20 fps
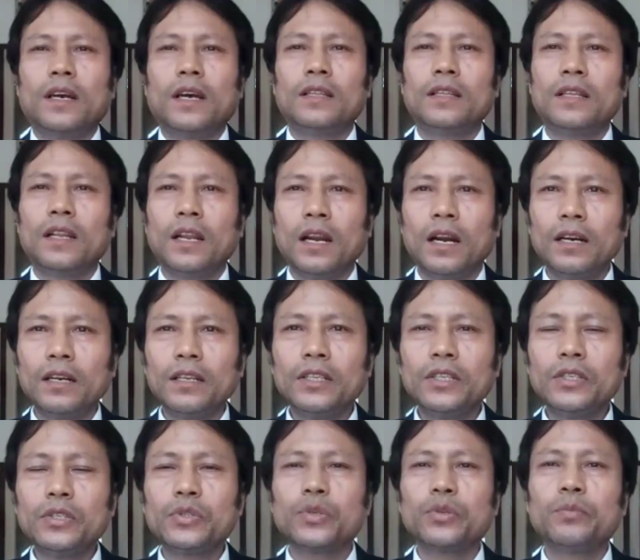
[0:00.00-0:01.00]
and the
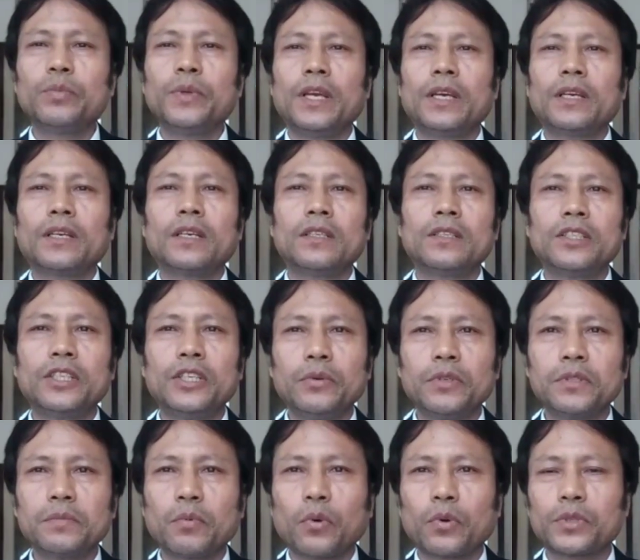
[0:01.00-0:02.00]
learning should be a
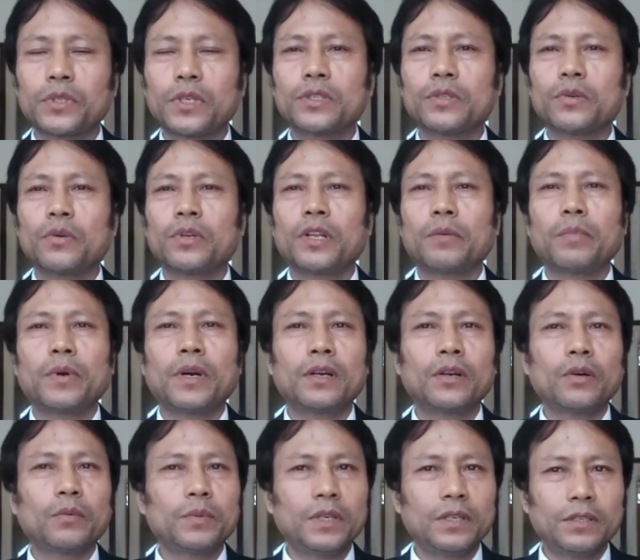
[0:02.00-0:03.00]
continuous process on the
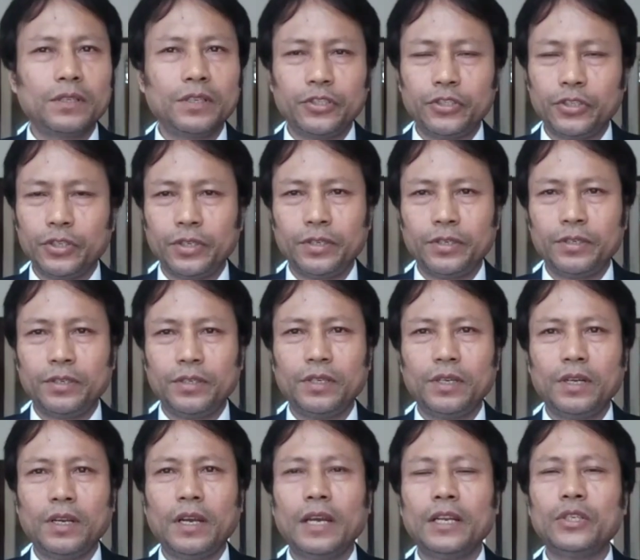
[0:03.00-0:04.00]
part of the teacher.
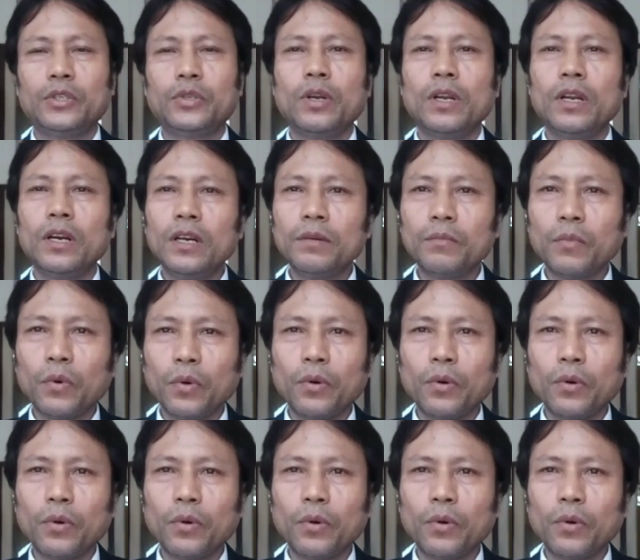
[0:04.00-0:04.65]
And to learn